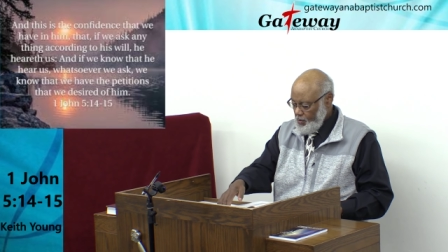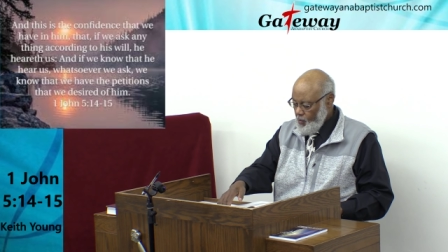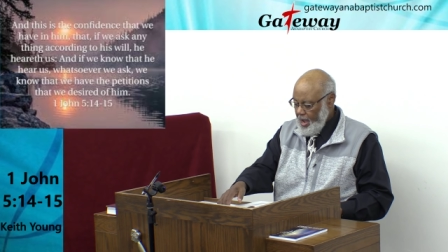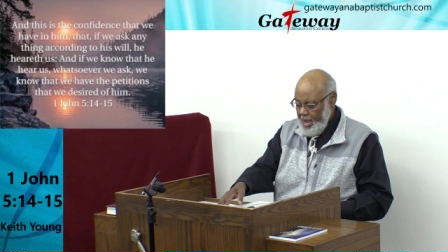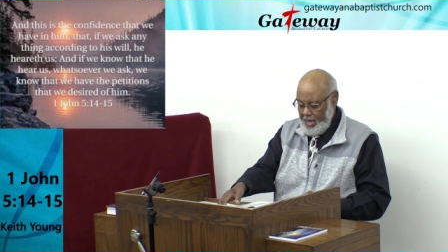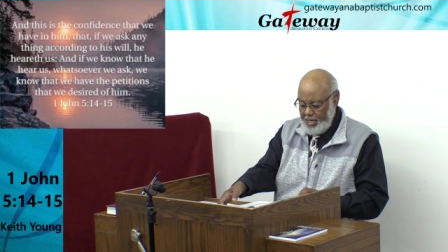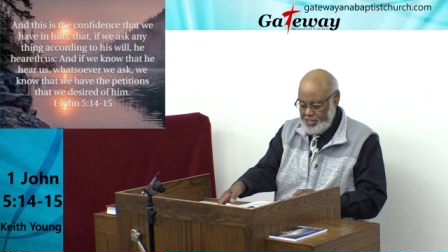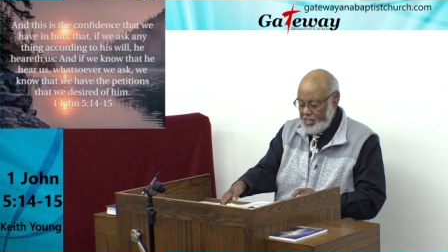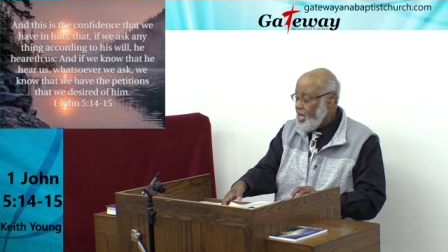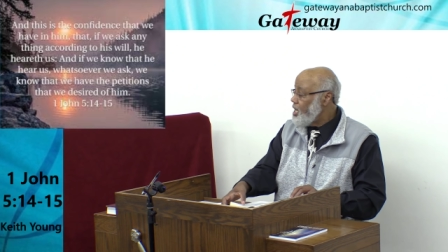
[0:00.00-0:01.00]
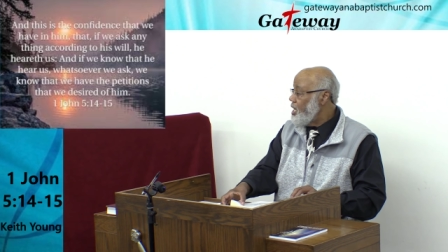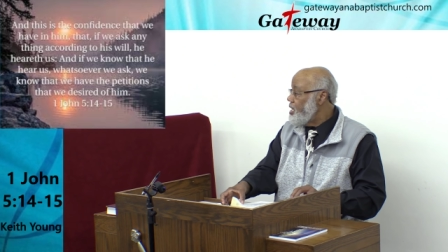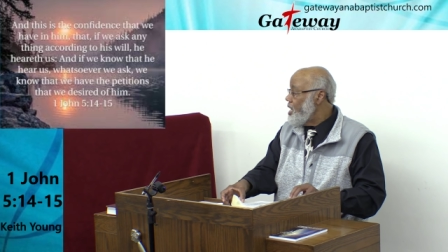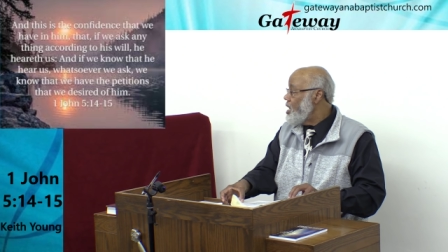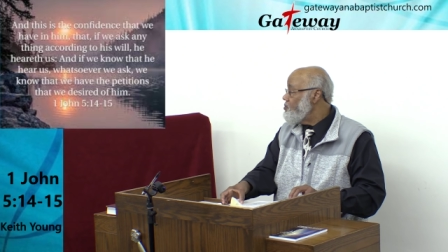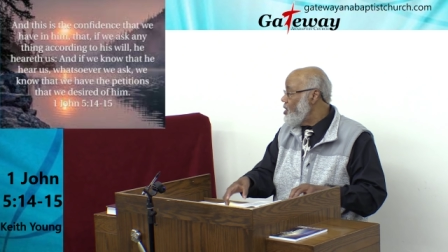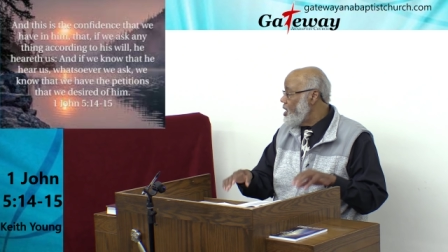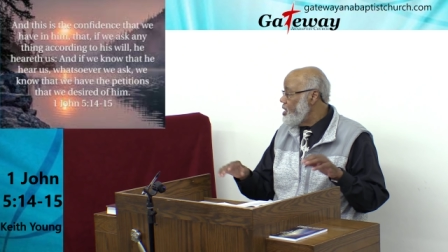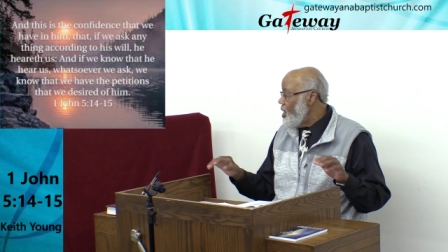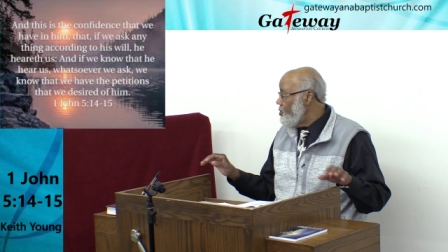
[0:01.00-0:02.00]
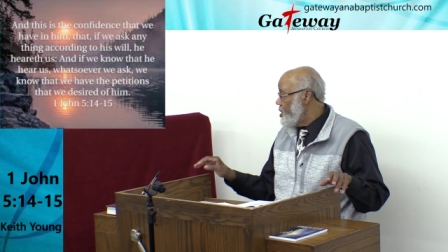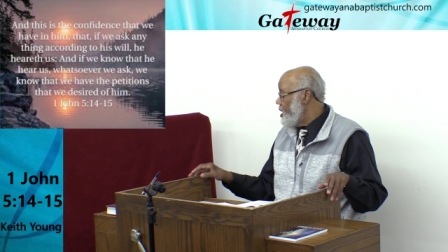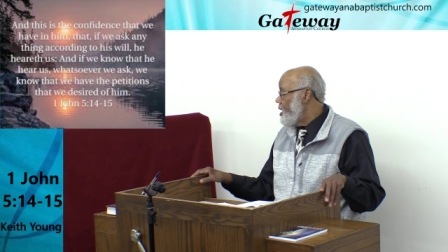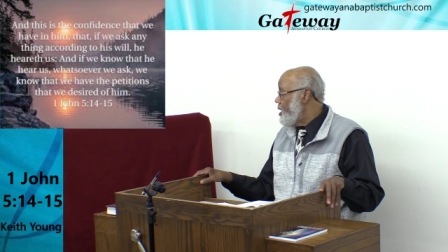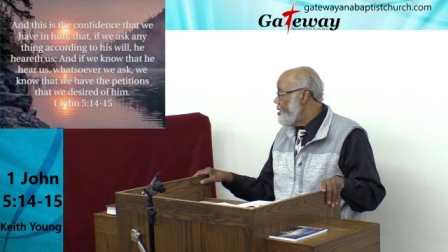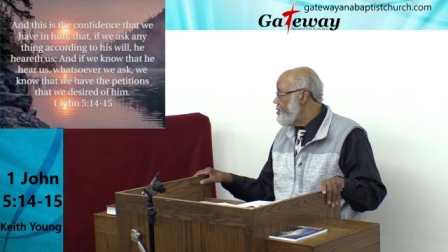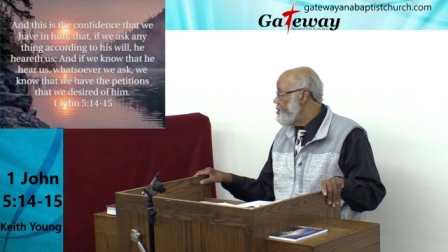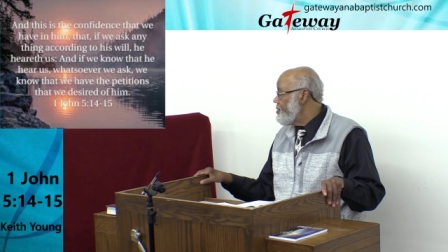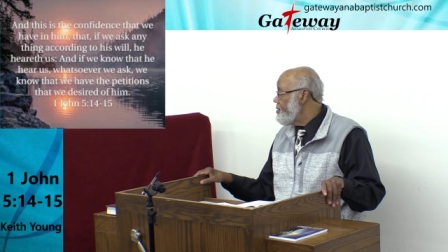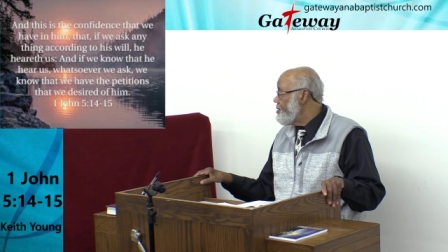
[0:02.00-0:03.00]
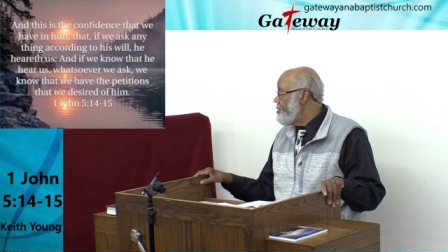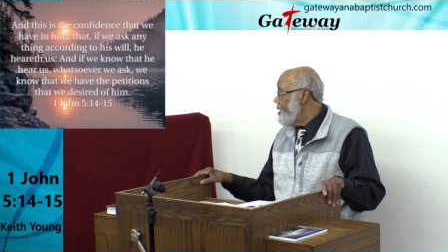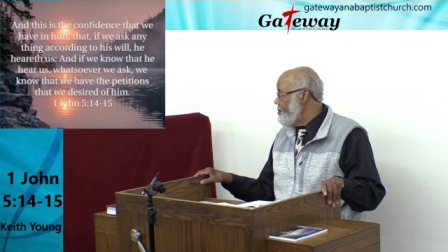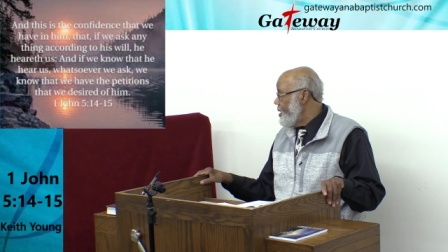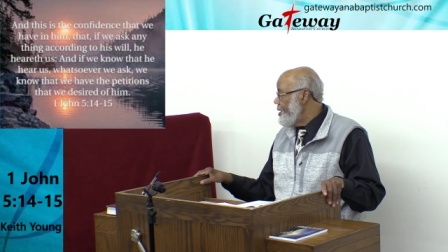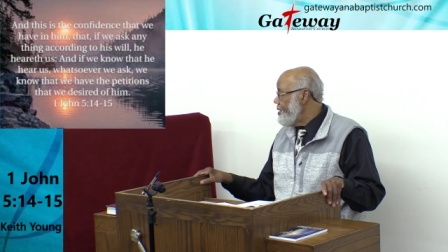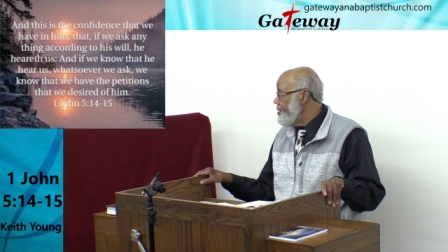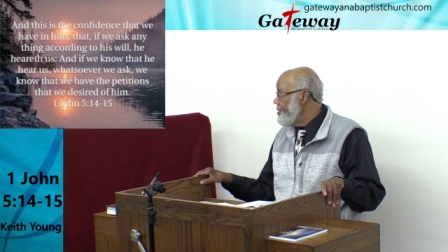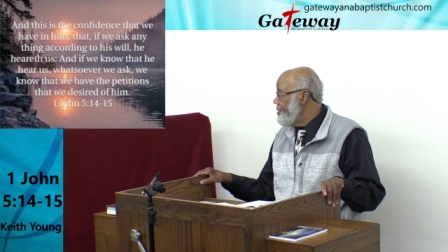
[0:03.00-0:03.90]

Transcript: Why? Because he, does, he doesn't really know God. Yes, right. Amen.